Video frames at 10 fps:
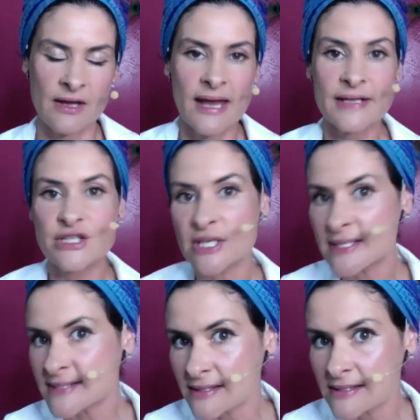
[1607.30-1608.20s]
And
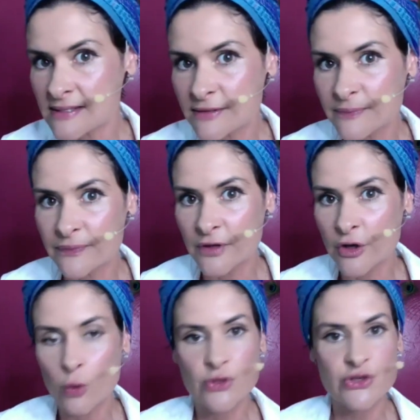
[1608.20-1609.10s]
Jesus,
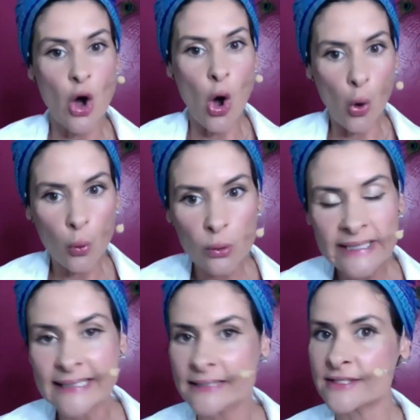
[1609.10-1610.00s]
who was
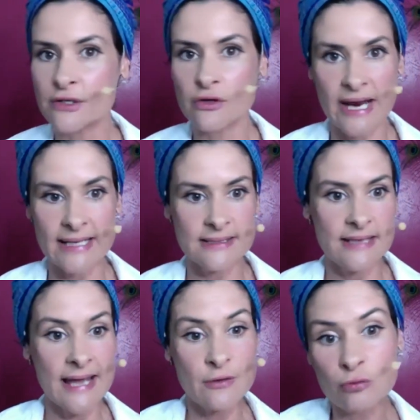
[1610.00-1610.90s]
wholly integrated
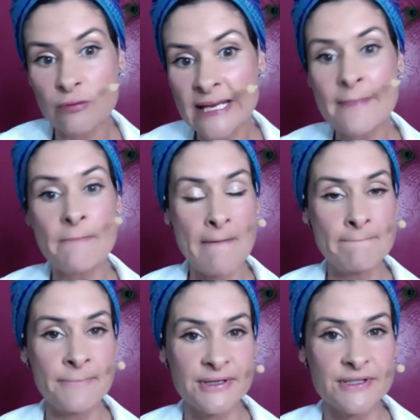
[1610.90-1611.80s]
and
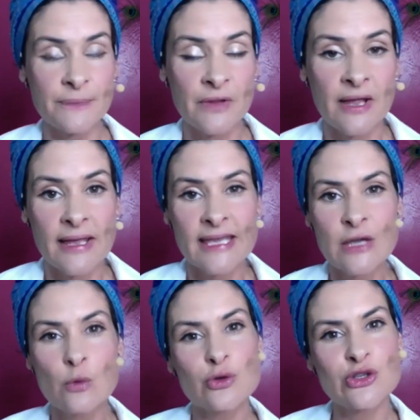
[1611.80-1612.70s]
remembered, he
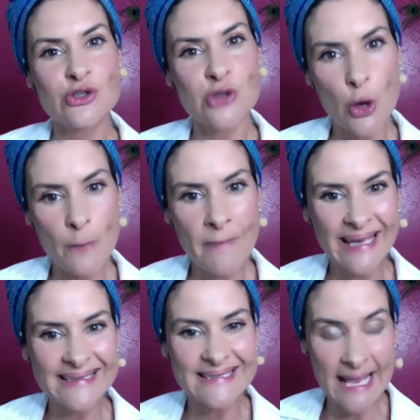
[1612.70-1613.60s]
was so
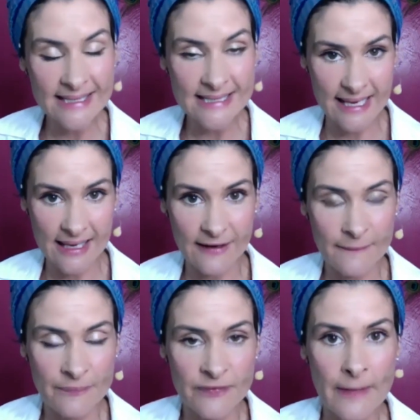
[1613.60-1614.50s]
magnetic
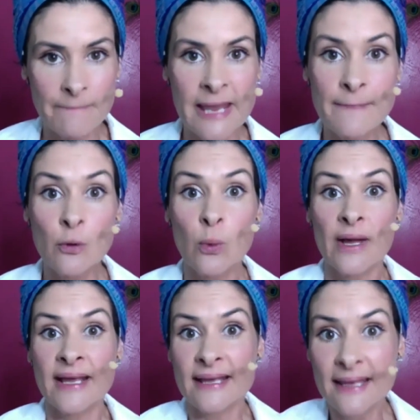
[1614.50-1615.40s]
that people were
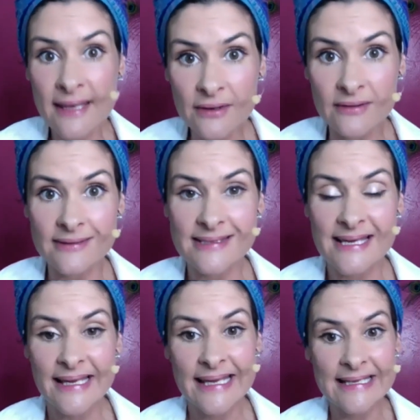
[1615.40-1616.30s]
healed
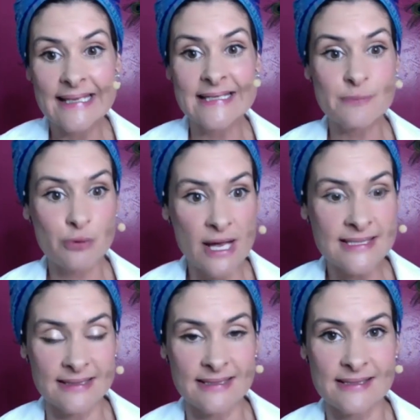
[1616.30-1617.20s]
in his
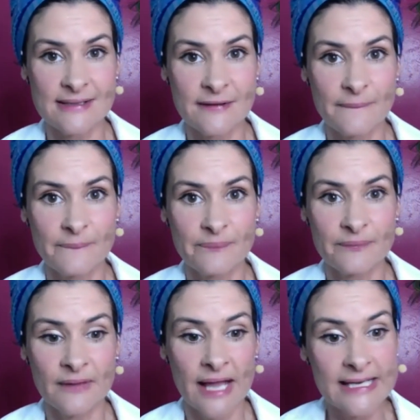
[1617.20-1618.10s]
presence.
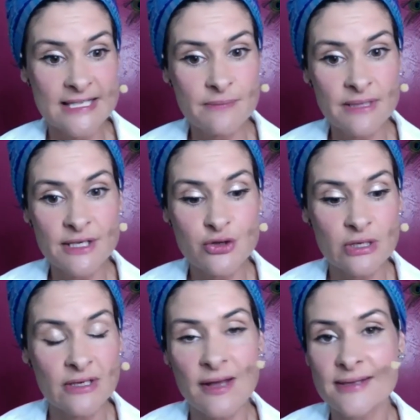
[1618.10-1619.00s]
And his
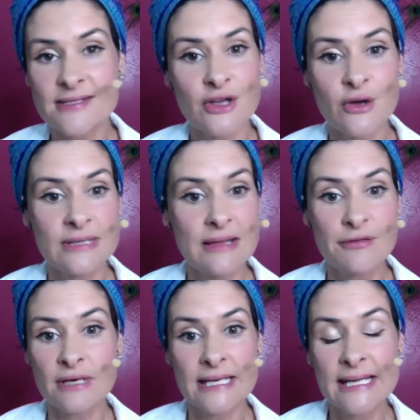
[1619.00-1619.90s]
ministry lasted only
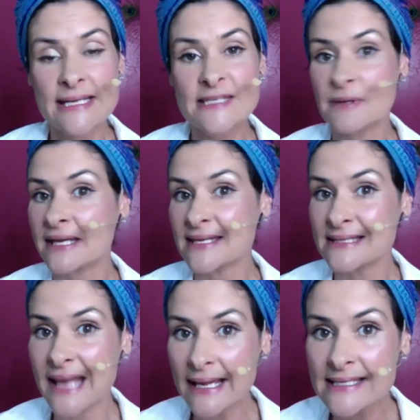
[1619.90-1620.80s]
3 years, but his
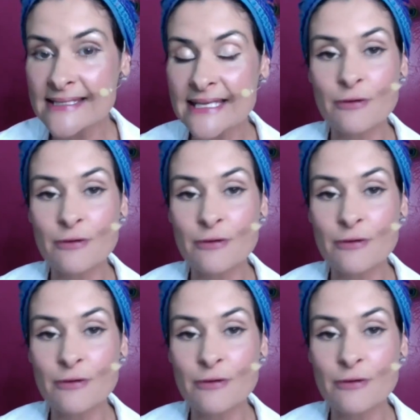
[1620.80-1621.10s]
legacy